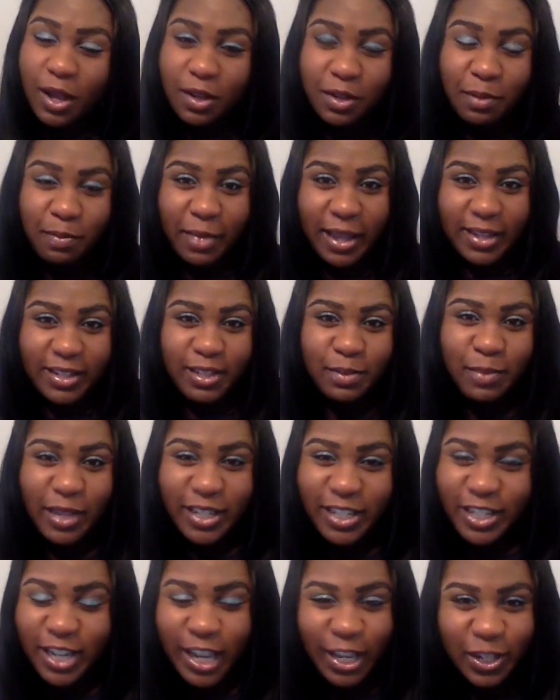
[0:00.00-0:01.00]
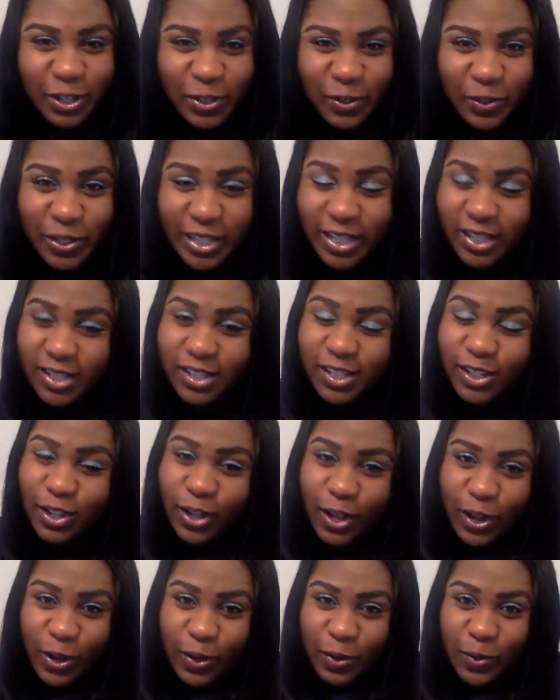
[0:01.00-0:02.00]
welcome back to my channel. It's
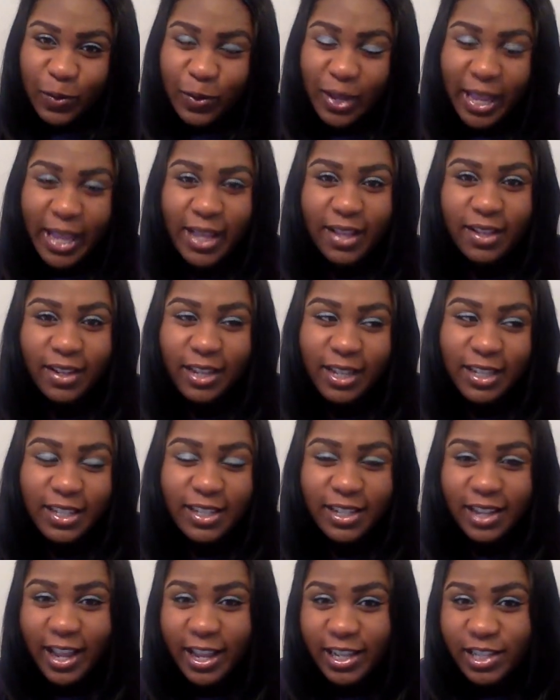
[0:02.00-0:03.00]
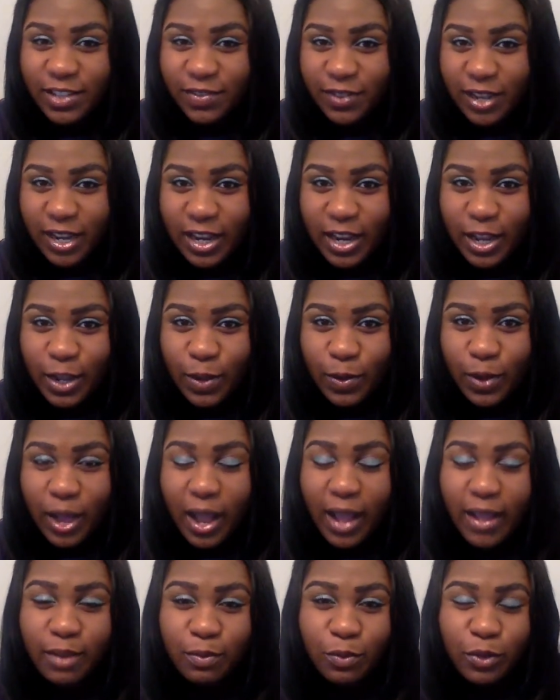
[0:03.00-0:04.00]
Nicole, and in today's video,
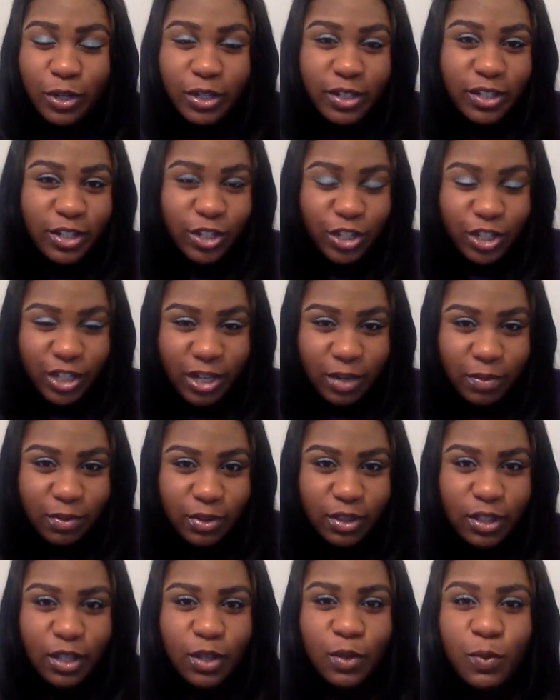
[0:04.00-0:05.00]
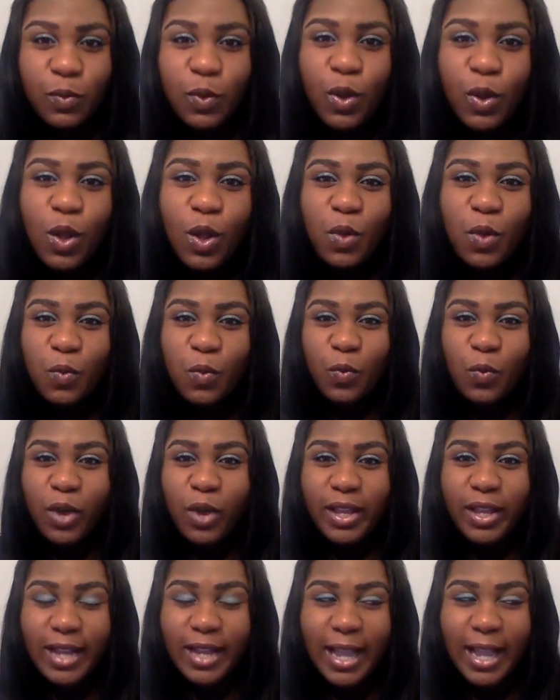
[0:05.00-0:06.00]
I am going to share with you
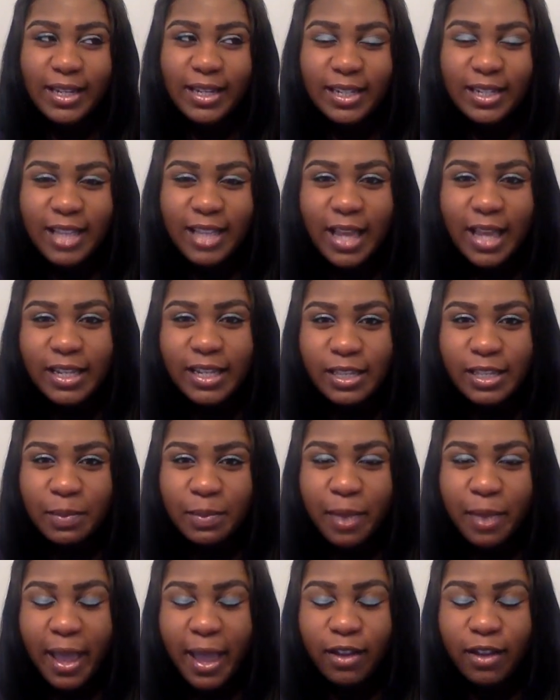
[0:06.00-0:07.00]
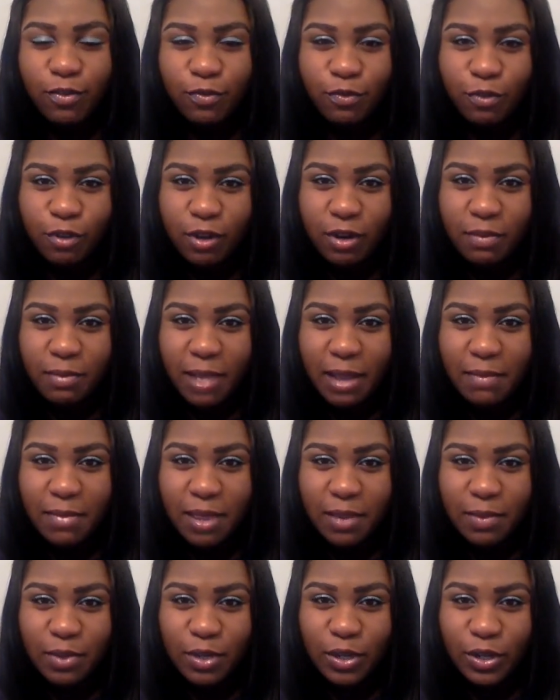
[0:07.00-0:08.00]
what I decided to pack for my
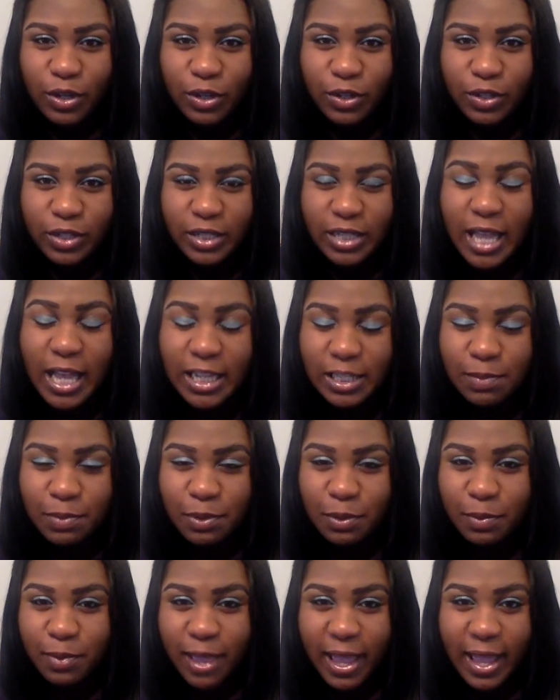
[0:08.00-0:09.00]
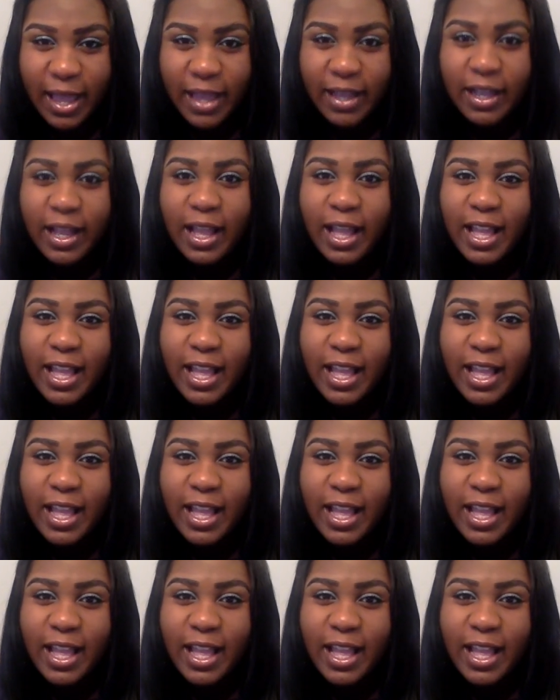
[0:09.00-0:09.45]
baby girl's hospital bag.